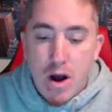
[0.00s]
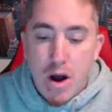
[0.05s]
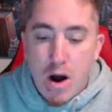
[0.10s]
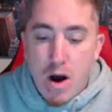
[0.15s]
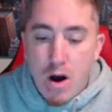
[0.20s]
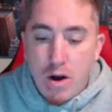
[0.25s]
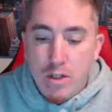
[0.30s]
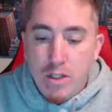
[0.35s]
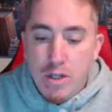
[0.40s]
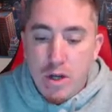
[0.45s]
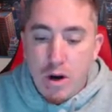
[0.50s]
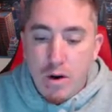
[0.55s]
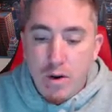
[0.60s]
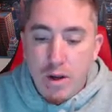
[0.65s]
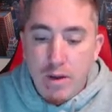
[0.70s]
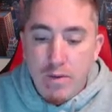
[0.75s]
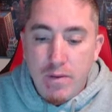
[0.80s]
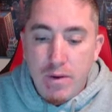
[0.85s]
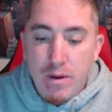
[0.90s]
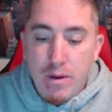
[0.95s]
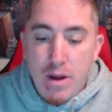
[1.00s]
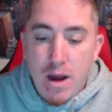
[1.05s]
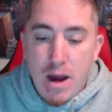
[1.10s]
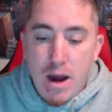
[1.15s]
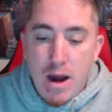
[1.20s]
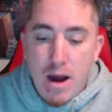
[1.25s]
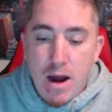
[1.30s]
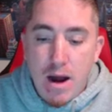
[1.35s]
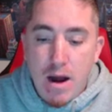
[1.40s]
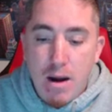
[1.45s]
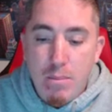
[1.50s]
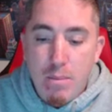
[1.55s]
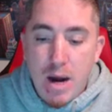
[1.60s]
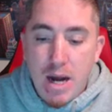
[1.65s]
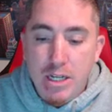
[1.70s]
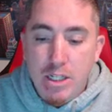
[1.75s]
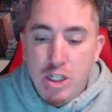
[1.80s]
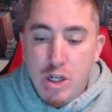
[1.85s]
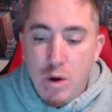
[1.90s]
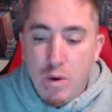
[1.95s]
Also, even
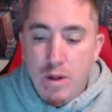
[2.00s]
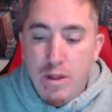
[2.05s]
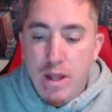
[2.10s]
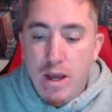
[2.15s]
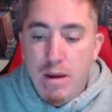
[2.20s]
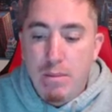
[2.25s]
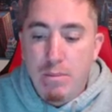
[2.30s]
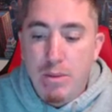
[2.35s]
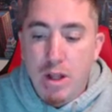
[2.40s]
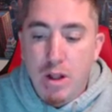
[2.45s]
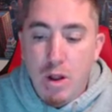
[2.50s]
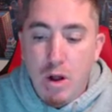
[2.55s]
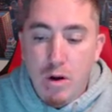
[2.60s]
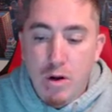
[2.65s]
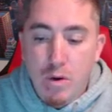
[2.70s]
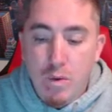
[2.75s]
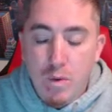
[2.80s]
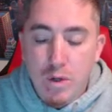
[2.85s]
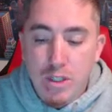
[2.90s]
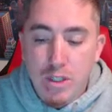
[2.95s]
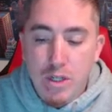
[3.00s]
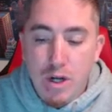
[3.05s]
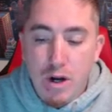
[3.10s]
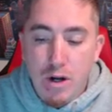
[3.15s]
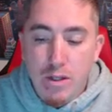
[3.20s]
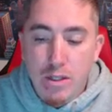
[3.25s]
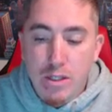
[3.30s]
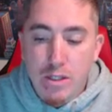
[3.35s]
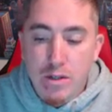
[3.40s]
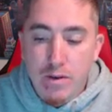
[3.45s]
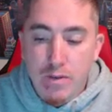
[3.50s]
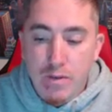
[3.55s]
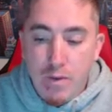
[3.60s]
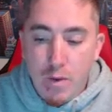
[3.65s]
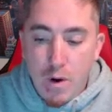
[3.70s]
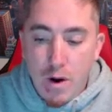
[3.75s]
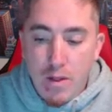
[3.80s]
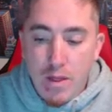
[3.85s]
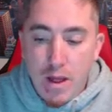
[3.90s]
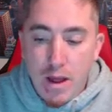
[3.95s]
by showing them the local results
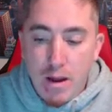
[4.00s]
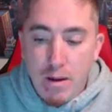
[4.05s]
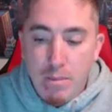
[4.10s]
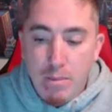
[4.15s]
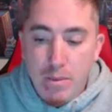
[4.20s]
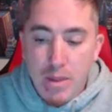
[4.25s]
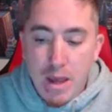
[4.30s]
for them,